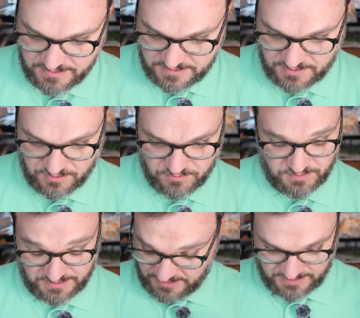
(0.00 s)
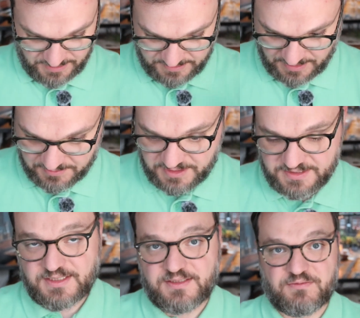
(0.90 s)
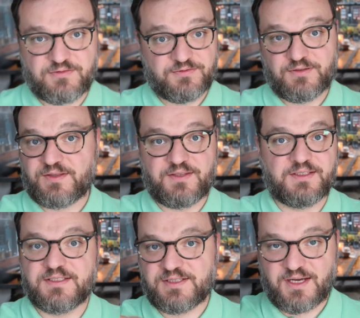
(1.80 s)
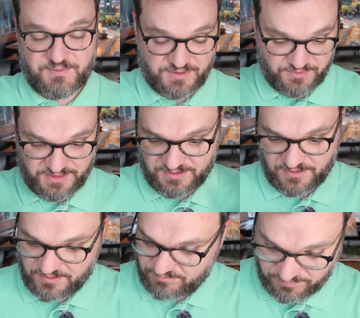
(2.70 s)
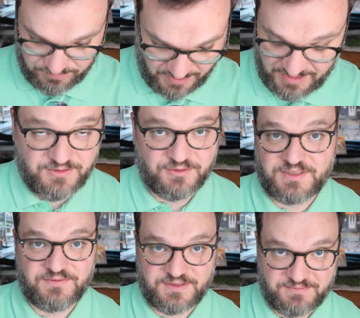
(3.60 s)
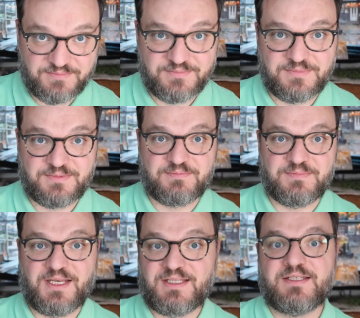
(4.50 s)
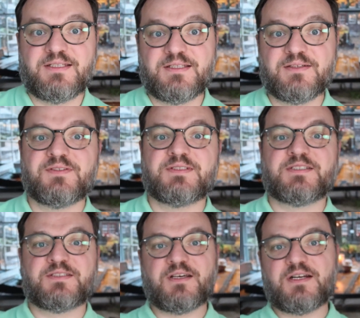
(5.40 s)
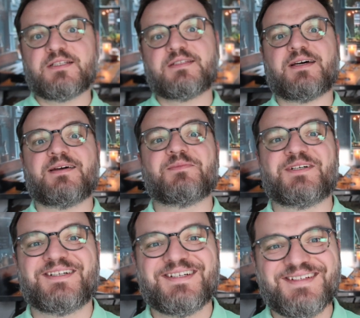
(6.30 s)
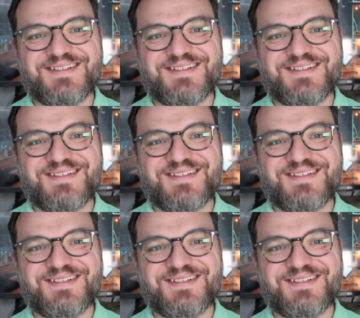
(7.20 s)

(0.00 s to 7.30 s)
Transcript: So again, I digress, and I think the timer went, I didn't even start the timer.